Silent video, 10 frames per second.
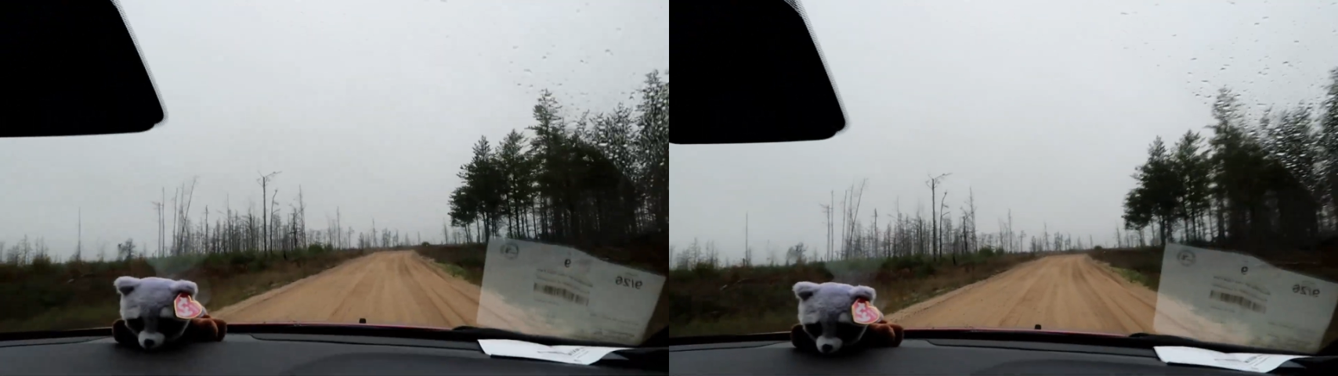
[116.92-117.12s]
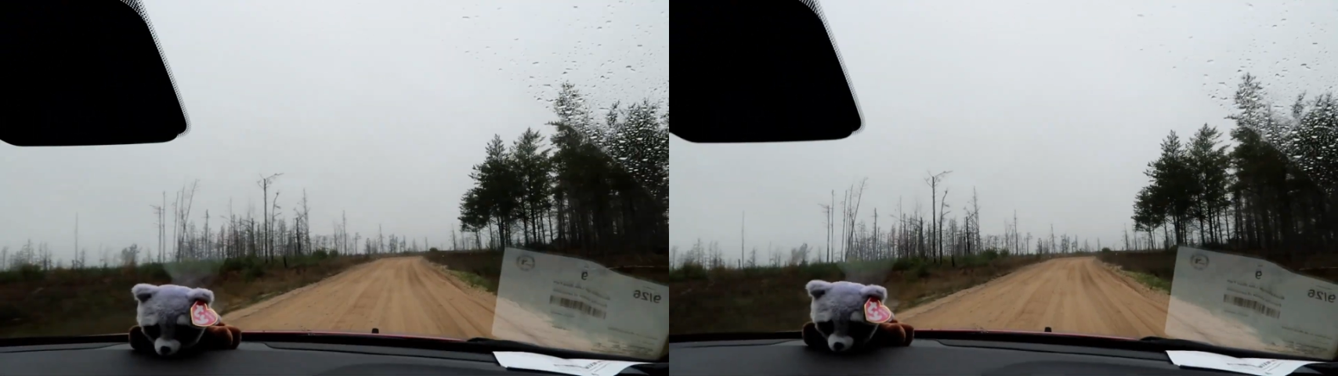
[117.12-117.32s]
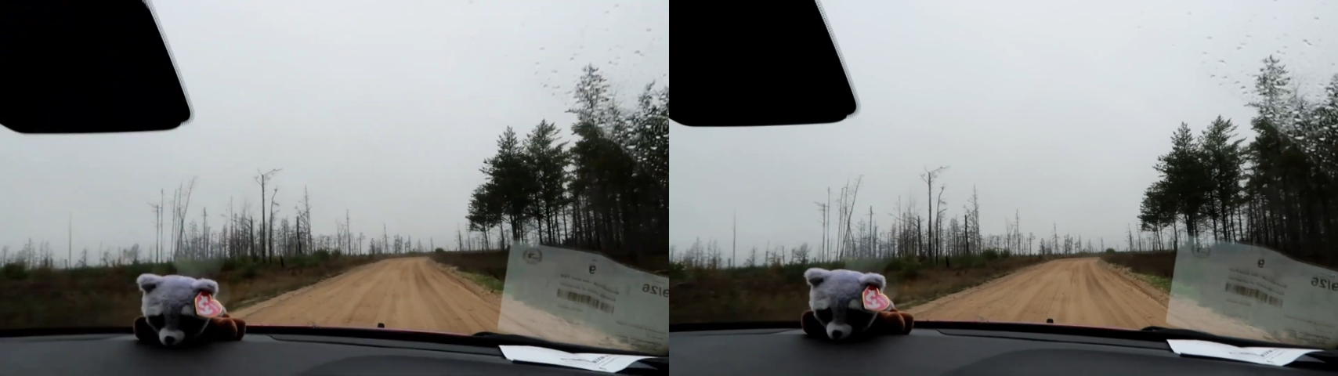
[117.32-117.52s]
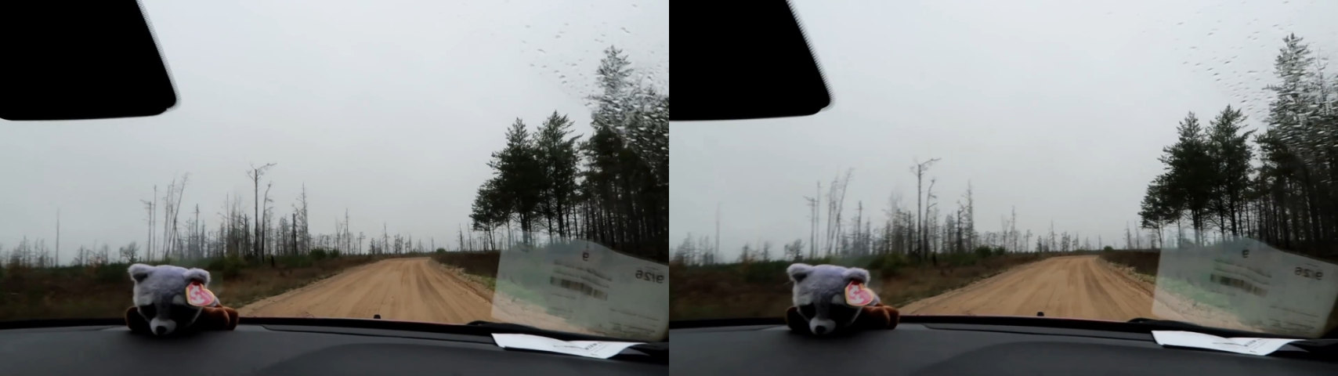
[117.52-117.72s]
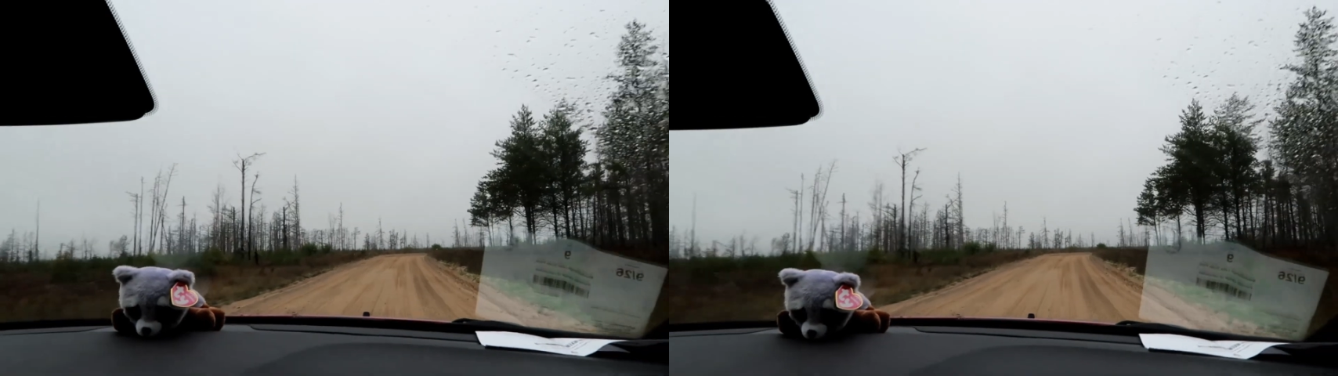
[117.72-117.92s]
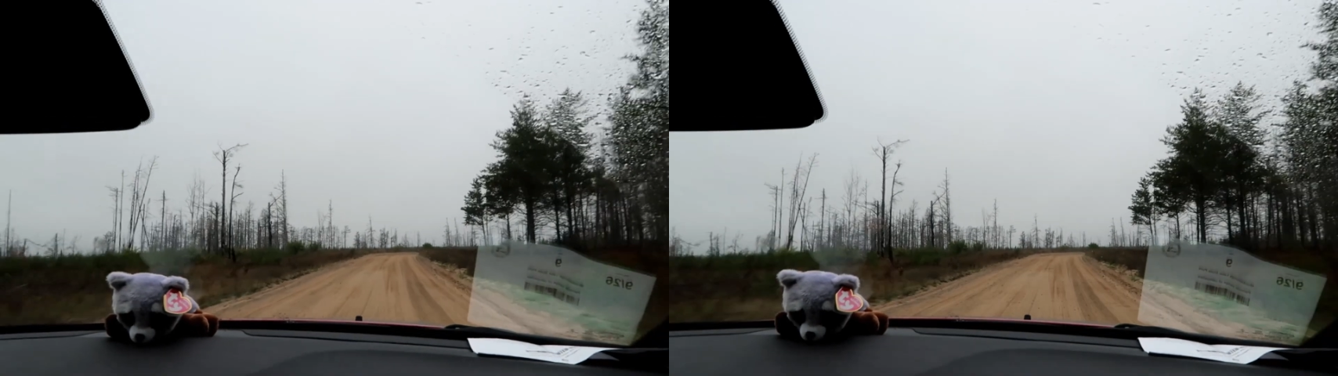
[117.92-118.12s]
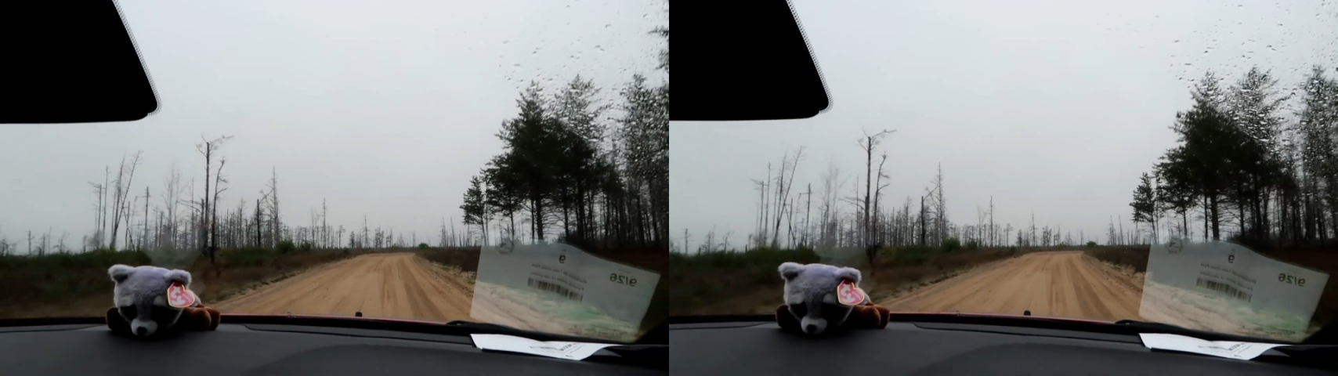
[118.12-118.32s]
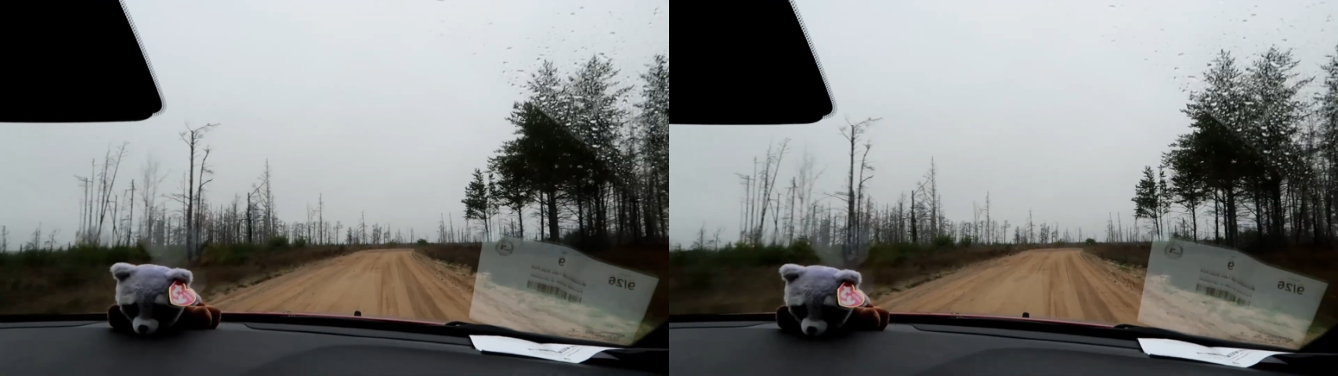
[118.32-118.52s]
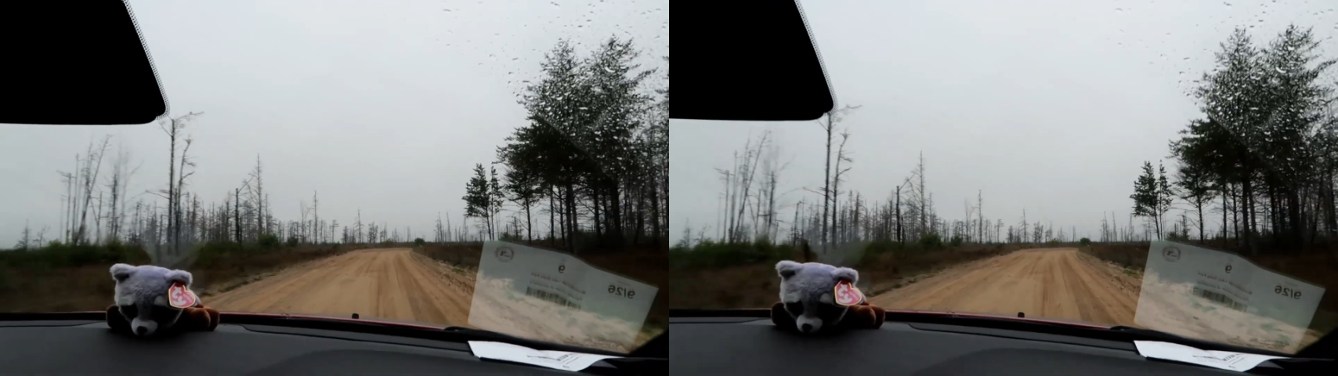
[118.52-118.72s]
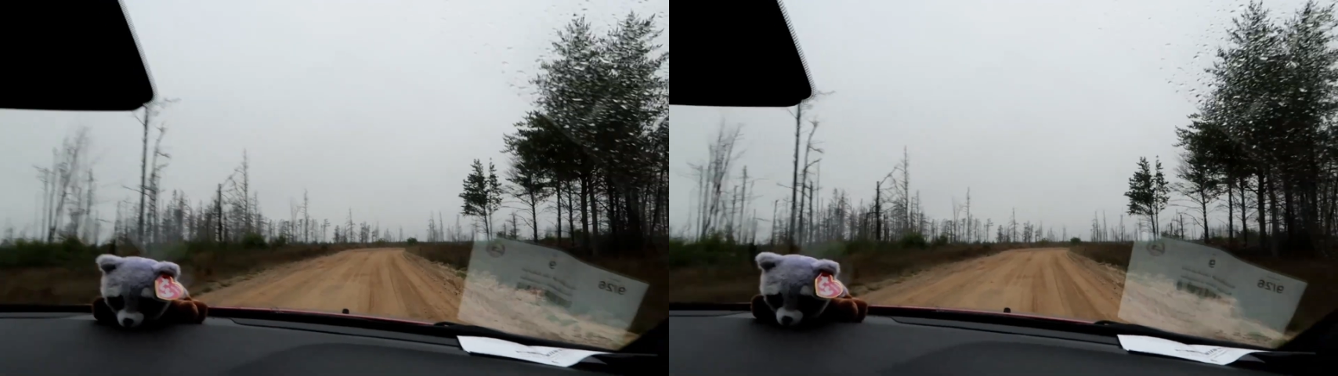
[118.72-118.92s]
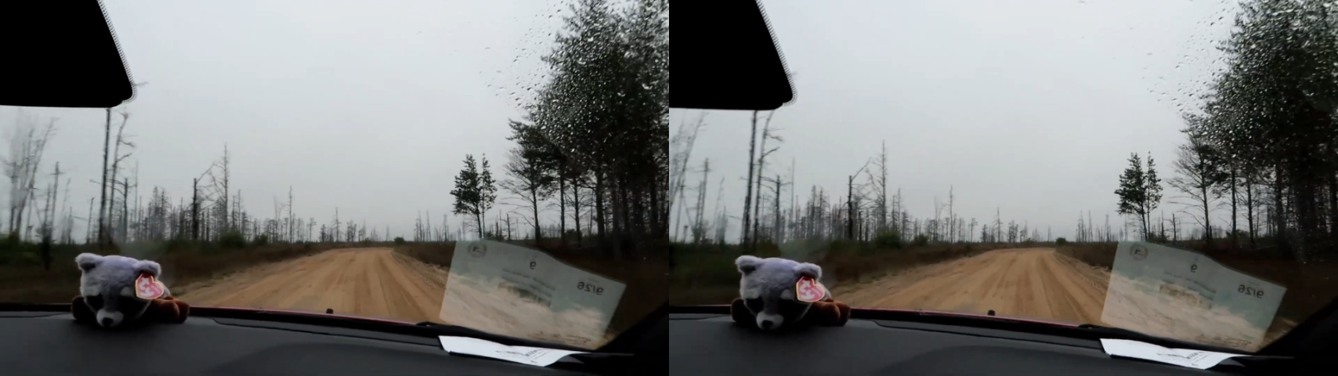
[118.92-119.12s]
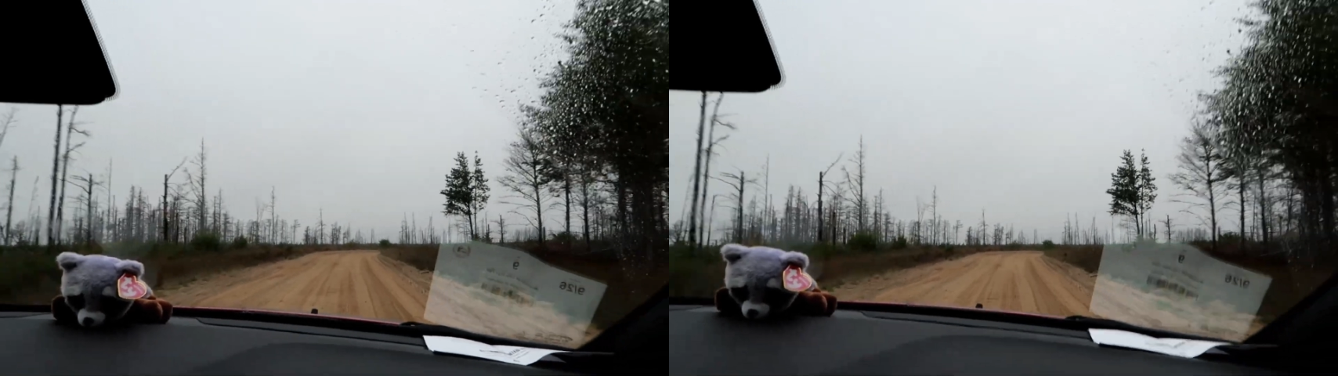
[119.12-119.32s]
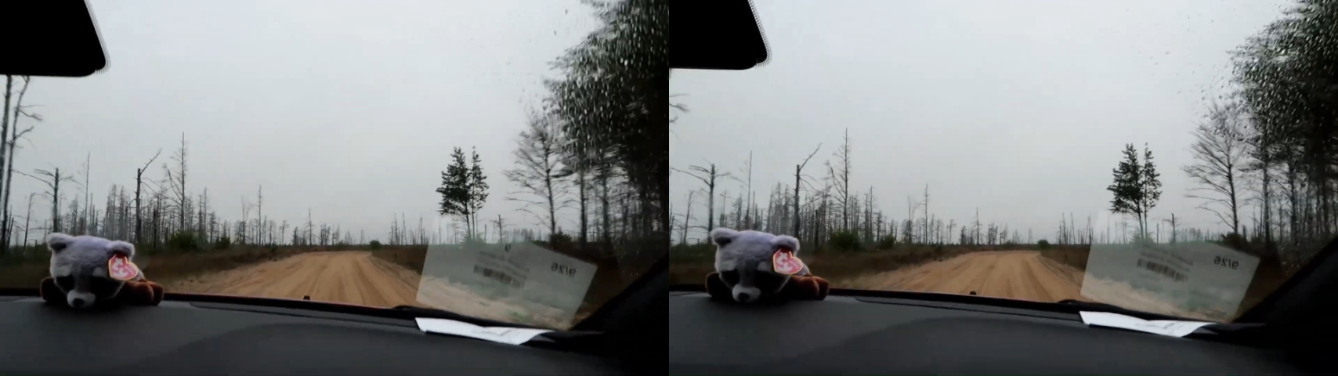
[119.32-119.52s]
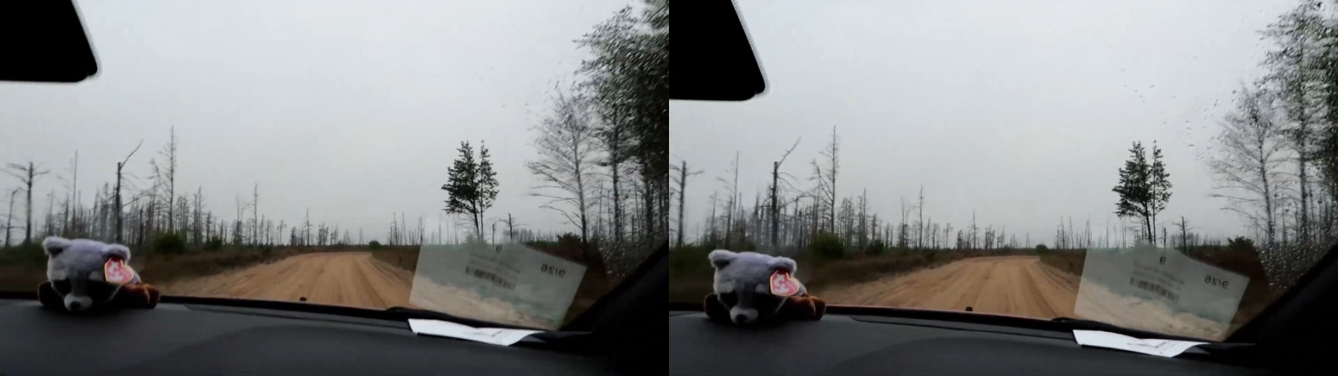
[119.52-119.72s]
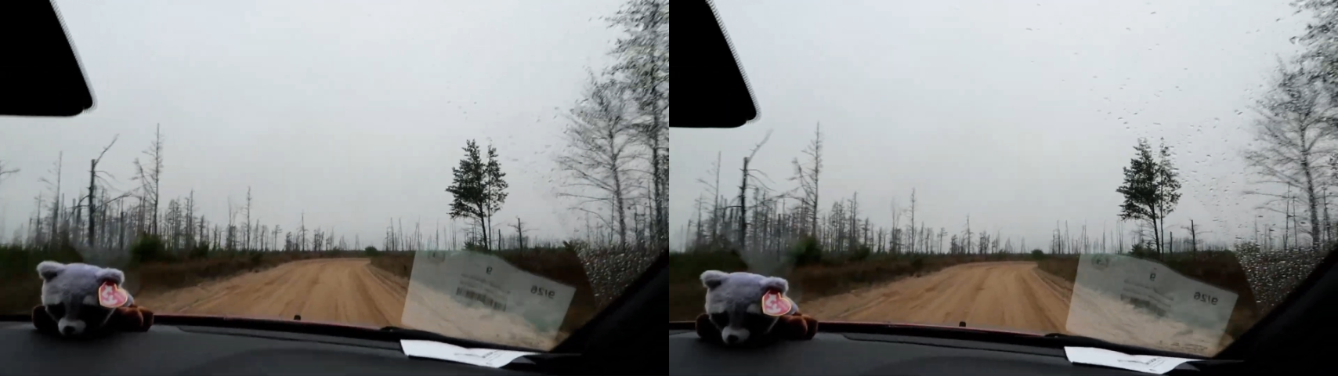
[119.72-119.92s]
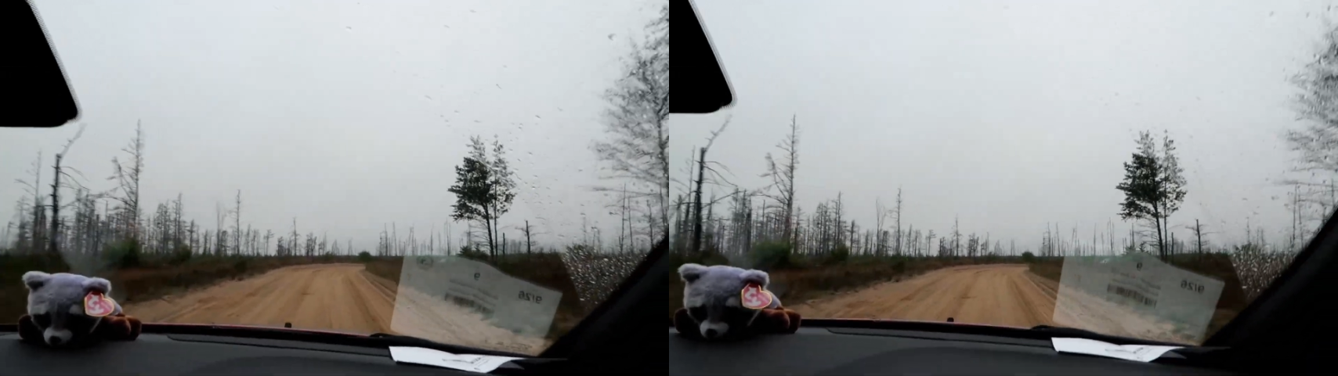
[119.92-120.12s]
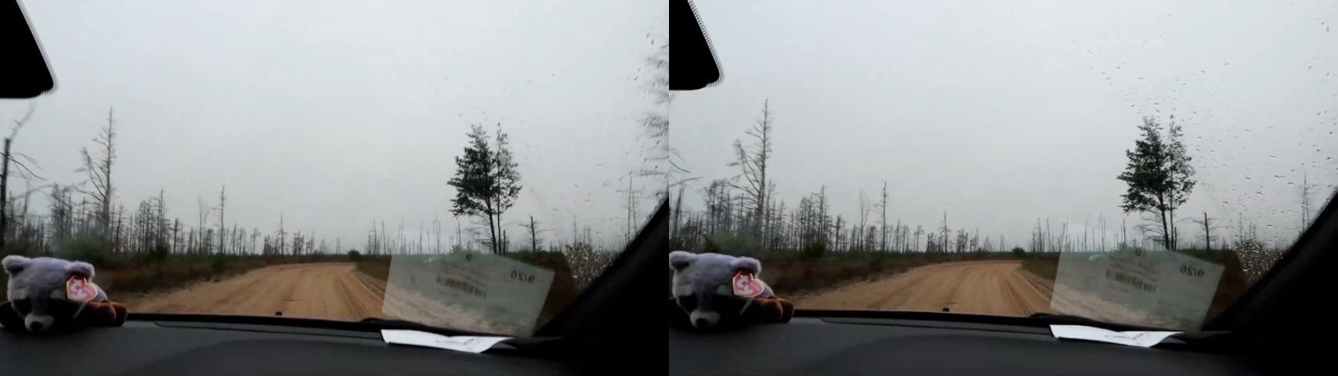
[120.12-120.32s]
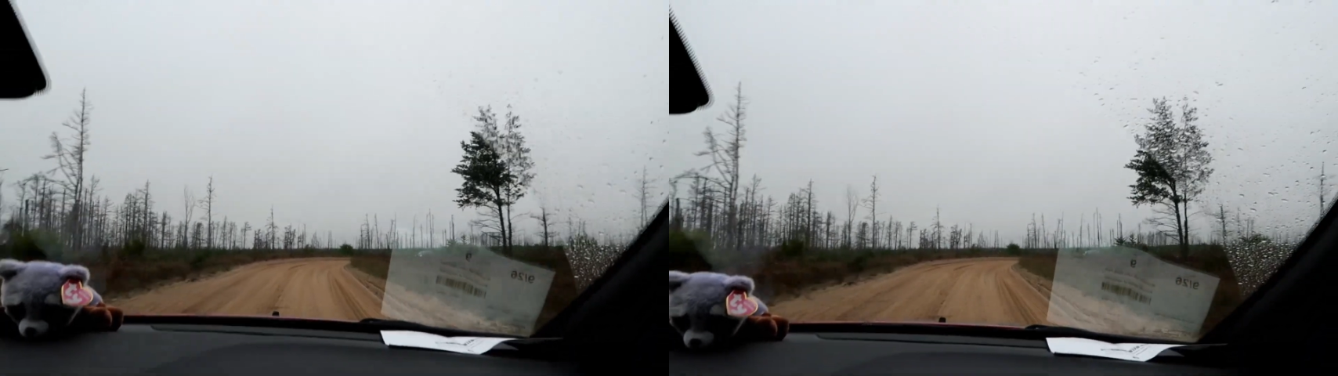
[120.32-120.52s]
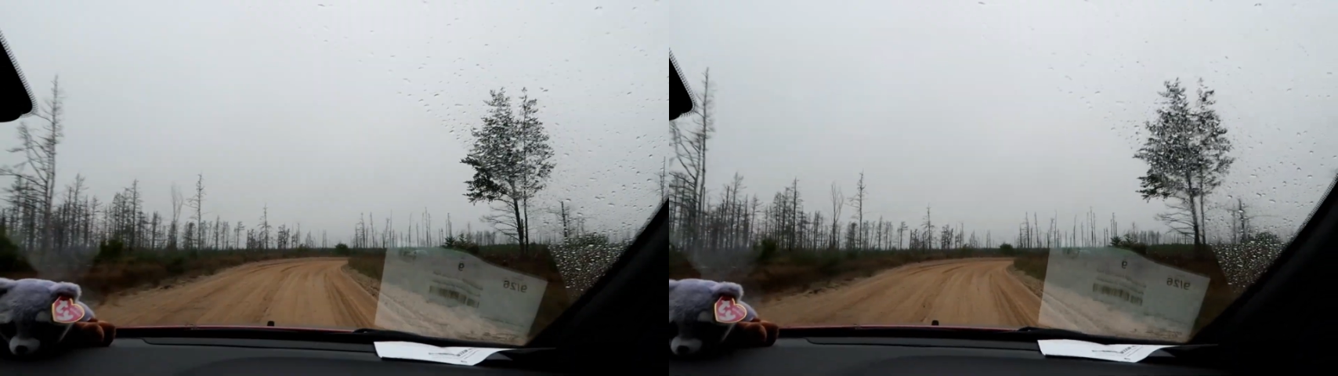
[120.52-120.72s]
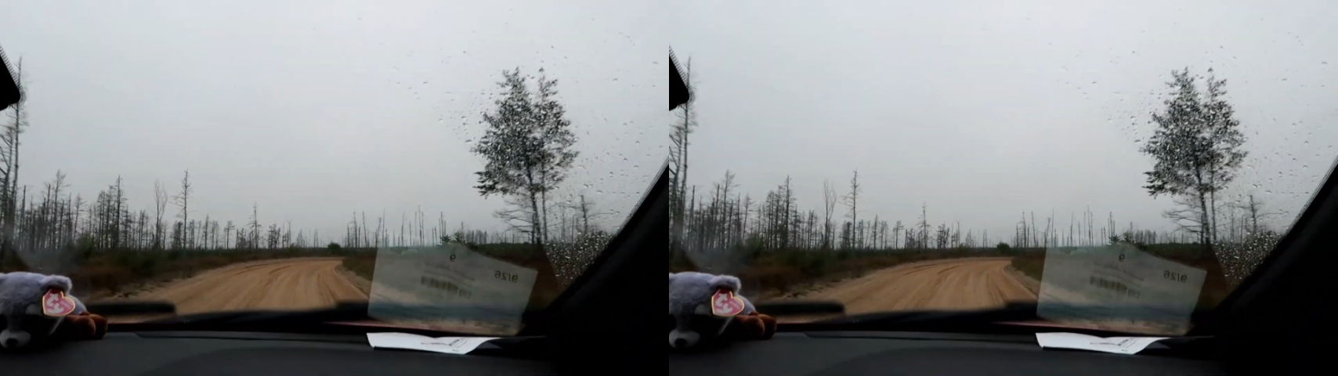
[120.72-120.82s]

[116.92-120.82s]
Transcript: (no speaker visible)